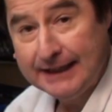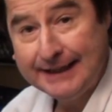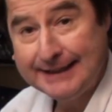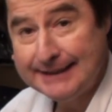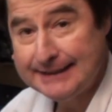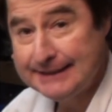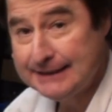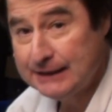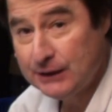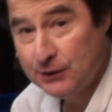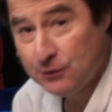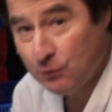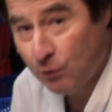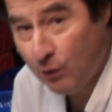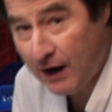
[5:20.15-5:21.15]

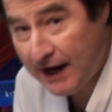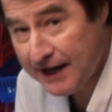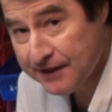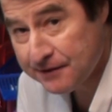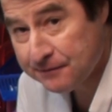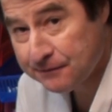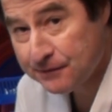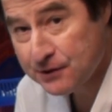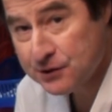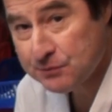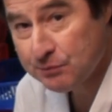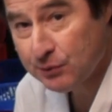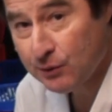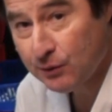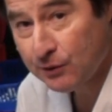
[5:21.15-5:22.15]
why the
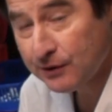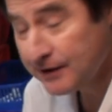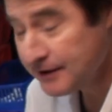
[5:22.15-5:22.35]
first pour